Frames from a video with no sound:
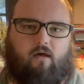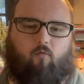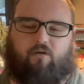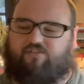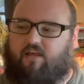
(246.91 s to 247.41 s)

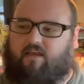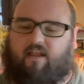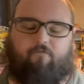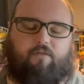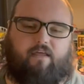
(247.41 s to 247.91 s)
Once I get
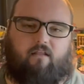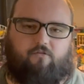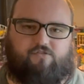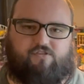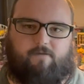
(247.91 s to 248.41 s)
everything
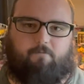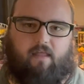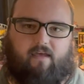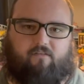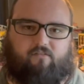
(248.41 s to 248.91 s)
loosely
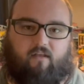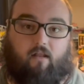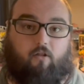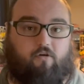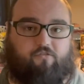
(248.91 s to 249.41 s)
placed and
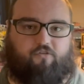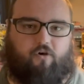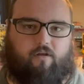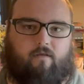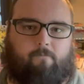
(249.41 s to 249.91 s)
it looks
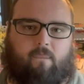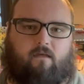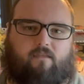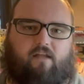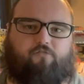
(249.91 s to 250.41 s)
good,
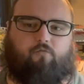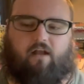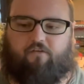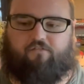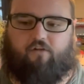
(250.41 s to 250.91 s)
that's when
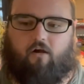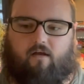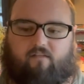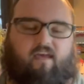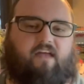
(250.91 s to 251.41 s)
I'll start
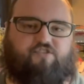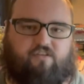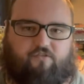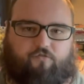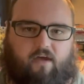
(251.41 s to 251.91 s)
attaching
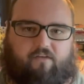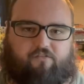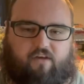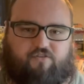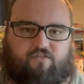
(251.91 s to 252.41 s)
the track
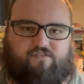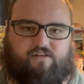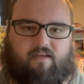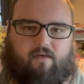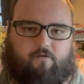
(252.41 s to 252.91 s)
sections
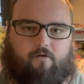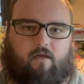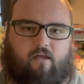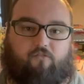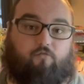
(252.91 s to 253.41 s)
together
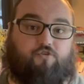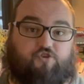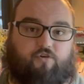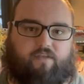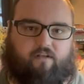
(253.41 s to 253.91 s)
to
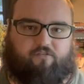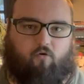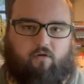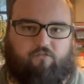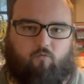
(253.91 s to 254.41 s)
ensure that it's
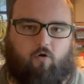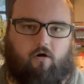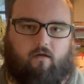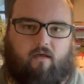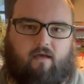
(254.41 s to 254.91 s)
going to
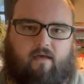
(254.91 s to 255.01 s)
work.